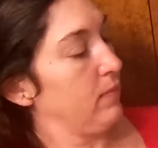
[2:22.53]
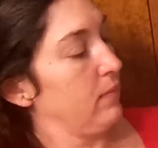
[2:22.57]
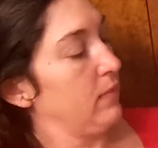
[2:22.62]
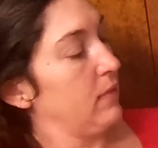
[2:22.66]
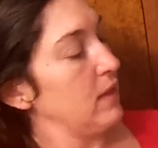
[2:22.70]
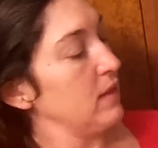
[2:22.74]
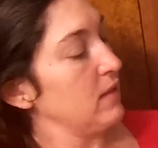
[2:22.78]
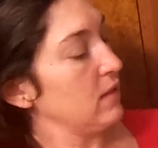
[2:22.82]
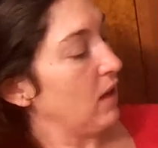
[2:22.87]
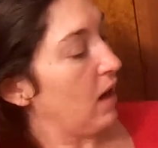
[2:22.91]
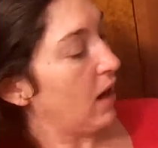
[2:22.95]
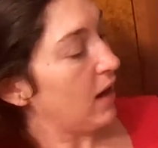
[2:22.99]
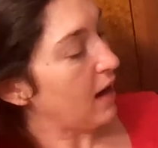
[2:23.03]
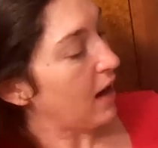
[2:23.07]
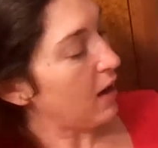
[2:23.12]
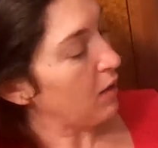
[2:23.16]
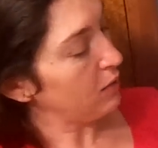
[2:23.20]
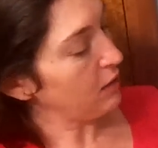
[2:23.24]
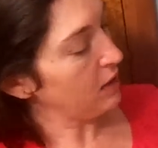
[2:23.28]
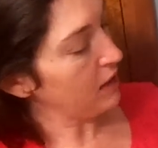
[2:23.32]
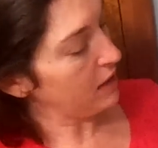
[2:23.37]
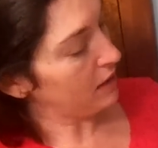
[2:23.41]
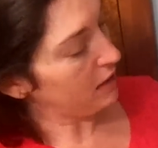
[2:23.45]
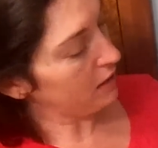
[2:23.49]
this
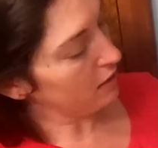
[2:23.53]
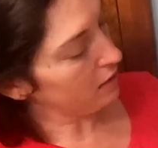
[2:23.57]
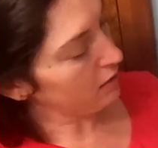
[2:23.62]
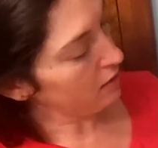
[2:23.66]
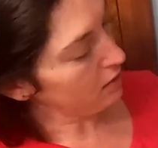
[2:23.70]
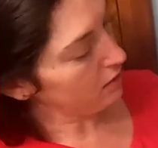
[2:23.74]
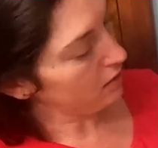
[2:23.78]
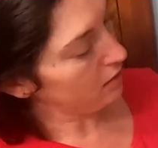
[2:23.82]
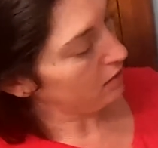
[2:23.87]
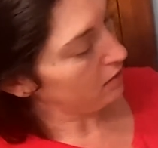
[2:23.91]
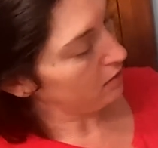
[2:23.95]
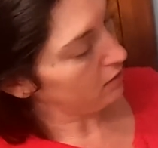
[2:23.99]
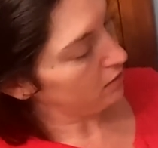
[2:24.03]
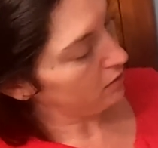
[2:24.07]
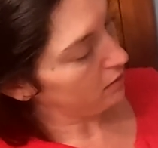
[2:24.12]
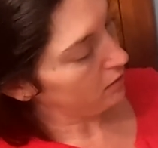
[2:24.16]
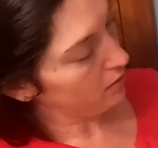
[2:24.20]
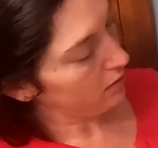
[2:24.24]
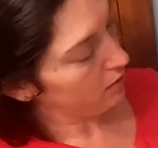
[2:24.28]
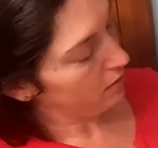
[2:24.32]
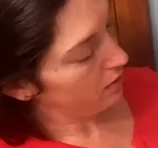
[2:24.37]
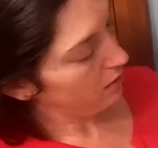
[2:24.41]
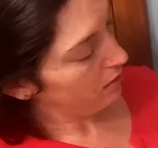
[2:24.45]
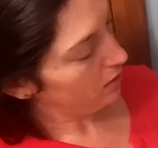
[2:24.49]
cutout here
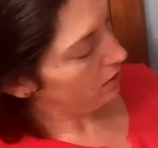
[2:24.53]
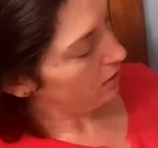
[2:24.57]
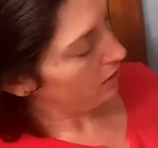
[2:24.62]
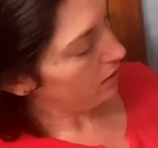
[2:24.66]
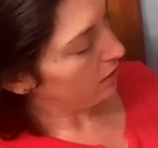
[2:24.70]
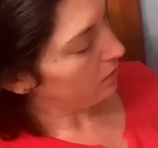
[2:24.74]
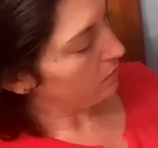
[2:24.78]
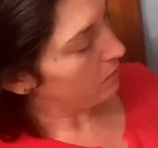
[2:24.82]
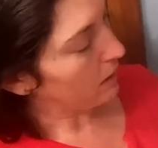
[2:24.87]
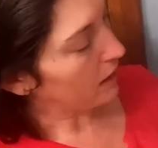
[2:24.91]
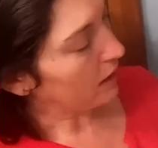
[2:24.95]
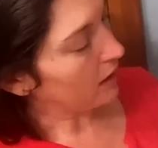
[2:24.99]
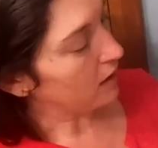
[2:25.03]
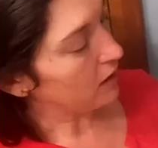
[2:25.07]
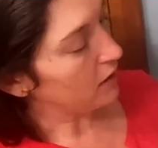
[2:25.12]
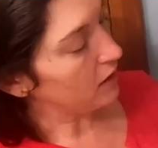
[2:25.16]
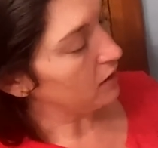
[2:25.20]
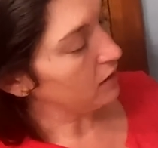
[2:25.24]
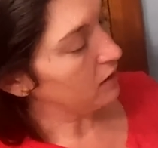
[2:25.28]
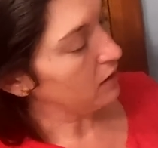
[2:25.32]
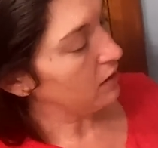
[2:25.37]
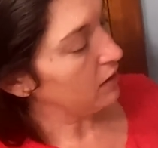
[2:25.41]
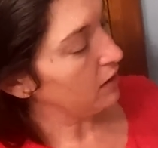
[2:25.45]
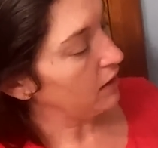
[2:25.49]

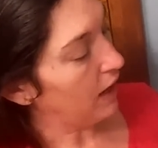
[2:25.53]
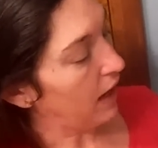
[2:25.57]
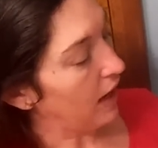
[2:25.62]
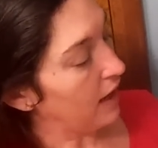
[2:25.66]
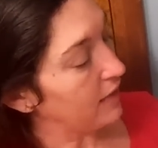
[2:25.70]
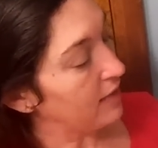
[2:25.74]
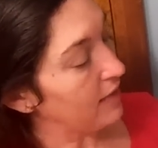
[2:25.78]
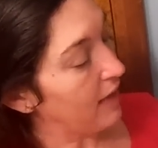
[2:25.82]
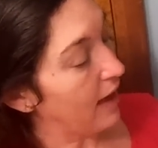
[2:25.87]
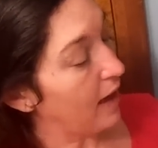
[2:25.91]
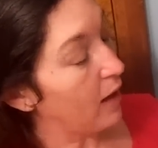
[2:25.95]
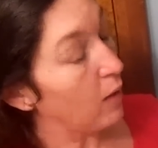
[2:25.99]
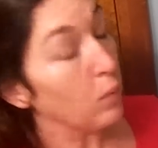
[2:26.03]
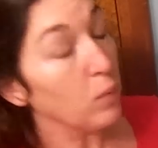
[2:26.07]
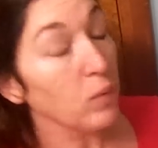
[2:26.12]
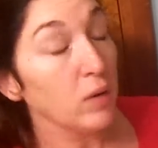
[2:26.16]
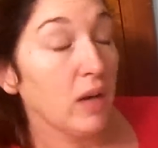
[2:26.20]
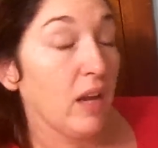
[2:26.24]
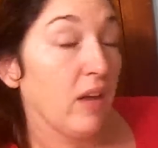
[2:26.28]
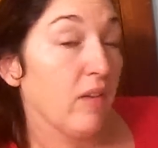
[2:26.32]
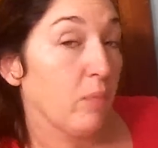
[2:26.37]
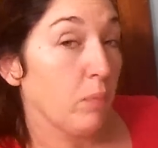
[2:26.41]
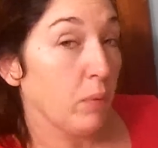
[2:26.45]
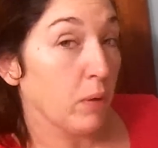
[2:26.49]
bigger, and that would
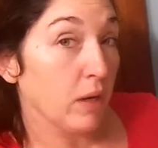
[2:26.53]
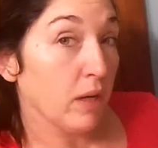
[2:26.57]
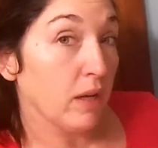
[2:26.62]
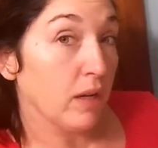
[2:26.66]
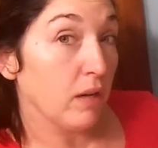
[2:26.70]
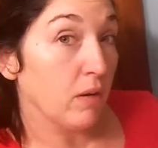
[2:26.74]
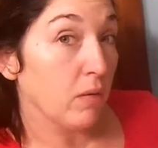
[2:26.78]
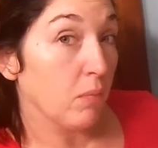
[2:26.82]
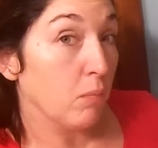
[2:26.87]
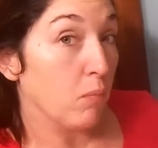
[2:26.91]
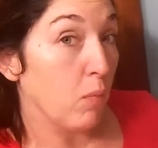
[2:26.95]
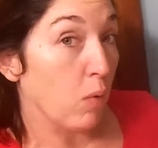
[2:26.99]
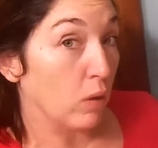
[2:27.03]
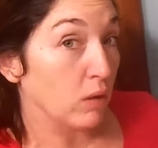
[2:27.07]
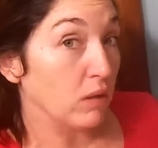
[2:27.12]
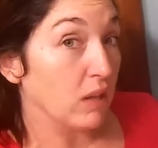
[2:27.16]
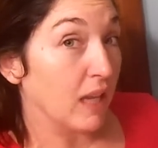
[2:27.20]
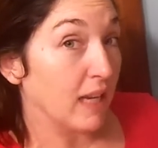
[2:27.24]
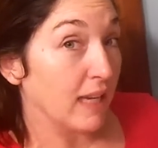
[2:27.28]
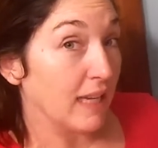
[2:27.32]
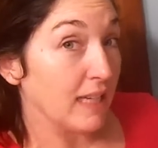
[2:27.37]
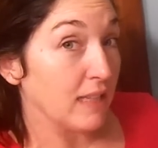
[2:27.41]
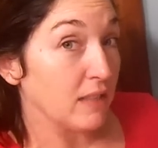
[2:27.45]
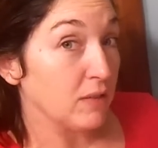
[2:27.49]
have put more
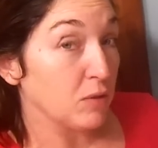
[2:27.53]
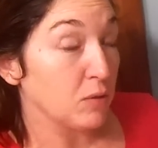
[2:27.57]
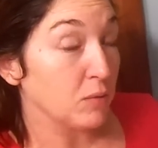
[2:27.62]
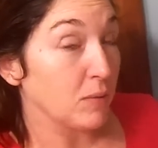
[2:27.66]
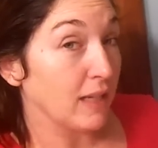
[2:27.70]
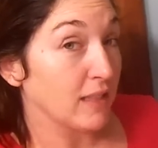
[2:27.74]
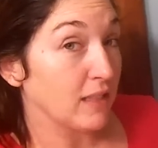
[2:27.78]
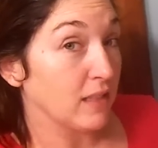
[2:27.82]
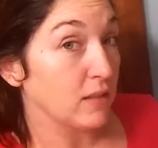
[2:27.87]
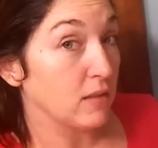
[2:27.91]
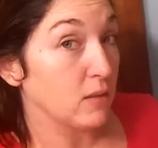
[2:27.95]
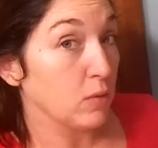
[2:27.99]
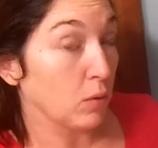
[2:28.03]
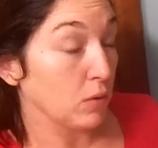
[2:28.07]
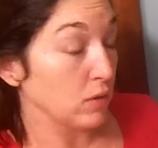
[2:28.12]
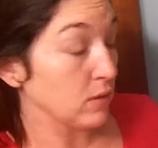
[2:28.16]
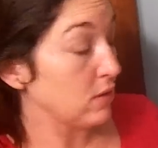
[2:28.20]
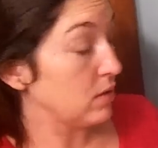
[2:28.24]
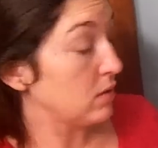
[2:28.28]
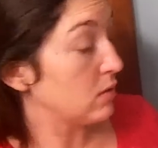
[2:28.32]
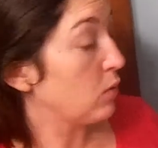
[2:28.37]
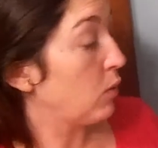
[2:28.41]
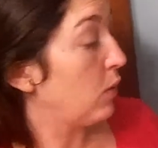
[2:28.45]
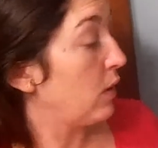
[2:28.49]
light directed towards
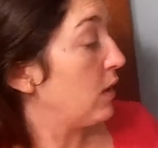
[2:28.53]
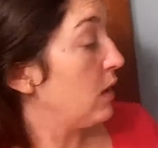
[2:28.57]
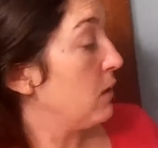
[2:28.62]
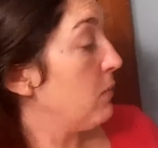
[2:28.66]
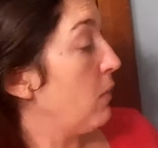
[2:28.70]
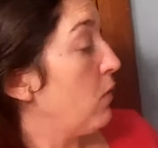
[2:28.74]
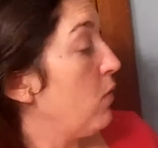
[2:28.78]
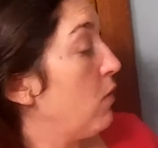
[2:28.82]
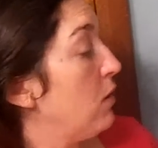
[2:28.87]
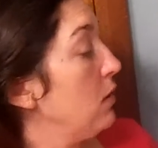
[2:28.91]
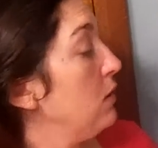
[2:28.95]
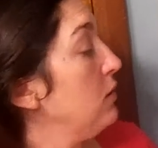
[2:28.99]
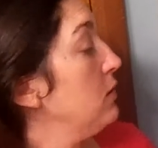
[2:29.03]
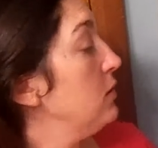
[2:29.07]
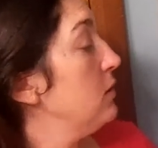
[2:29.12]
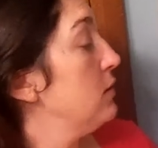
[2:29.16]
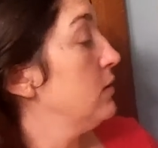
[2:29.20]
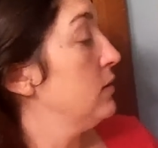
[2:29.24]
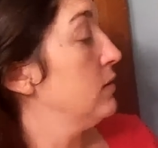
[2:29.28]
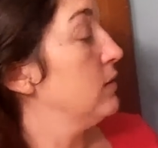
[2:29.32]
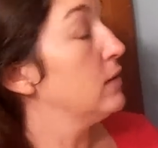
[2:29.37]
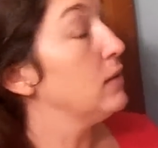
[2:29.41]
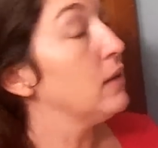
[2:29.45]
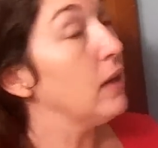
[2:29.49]
the toilet bowl.
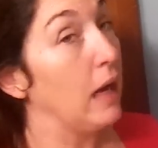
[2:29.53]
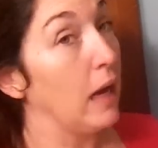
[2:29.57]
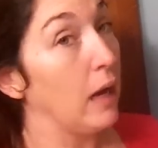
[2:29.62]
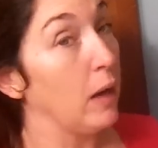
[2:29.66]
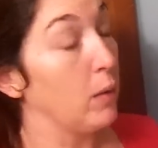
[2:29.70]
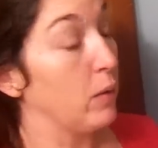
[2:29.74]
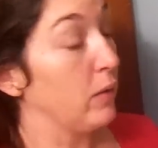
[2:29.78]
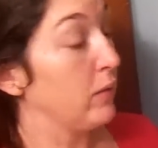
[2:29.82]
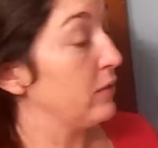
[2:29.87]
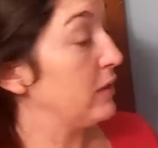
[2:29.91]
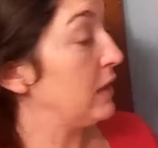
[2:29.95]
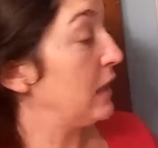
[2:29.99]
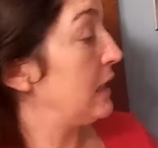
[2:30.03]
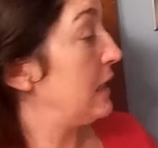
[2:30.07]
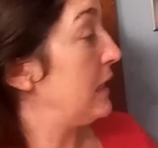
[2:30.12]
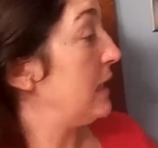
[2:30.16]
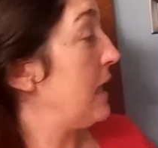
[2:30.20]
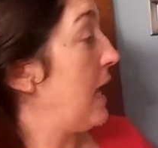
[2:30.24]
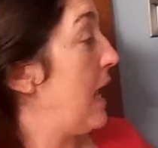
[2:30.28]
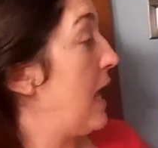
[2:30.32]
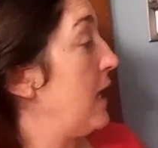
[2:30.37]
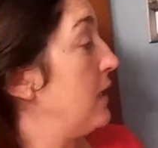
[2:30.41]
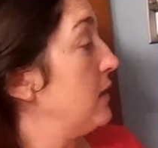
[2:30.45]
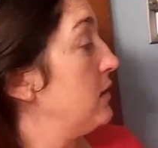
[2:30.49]
However, they did
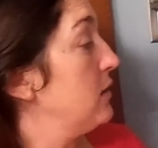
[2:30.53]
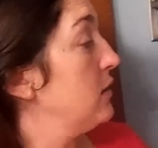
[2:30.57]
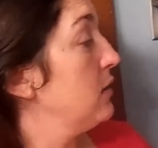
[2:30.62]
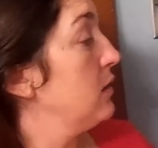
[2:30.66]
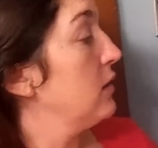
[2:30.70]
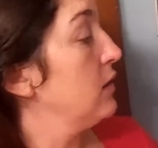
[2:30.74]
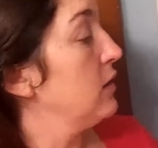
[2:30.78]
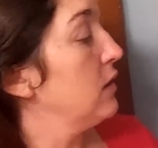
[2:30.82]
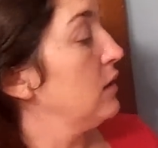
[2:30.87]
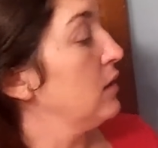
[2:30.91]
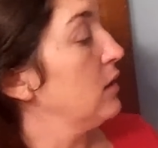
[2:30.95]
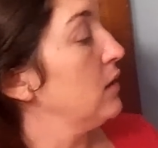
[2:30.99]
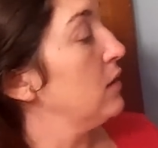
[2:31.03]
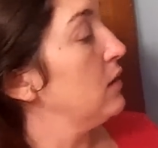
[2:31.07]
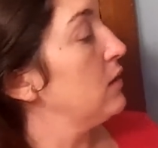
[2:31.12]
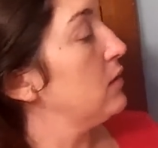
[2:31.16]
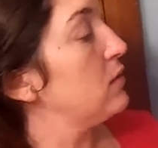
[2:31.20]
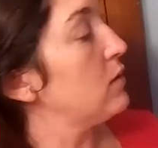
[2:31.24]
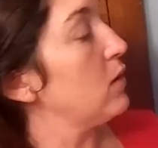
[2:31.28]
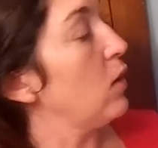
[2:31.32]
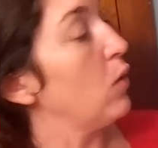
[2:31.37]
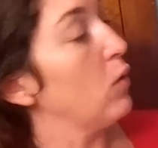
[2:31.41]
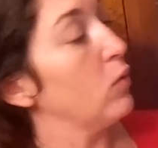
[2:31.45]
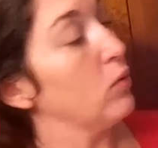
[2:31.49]
not.
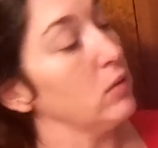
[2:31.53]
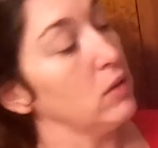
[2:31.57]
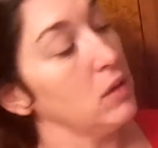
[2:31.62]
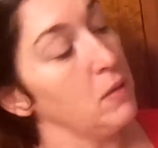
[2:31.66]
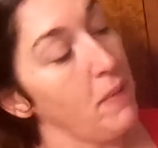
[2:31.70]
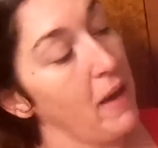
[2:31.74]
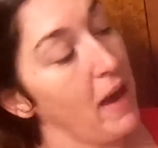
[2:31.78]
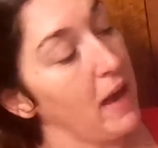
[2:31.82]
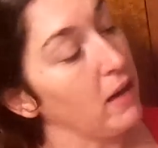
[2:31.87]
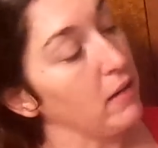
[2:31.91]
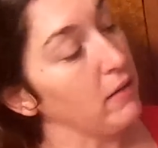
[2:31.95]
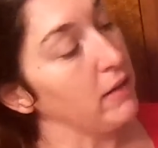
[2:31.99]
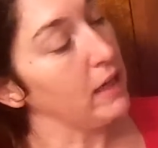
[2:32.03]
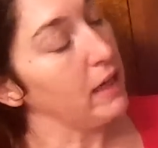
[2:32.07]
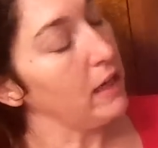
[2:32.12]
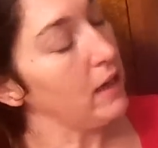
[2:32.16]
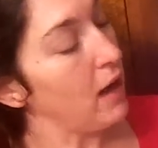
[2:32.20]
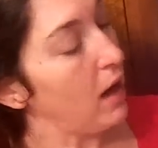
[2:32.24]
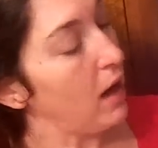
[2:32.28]
So you battery it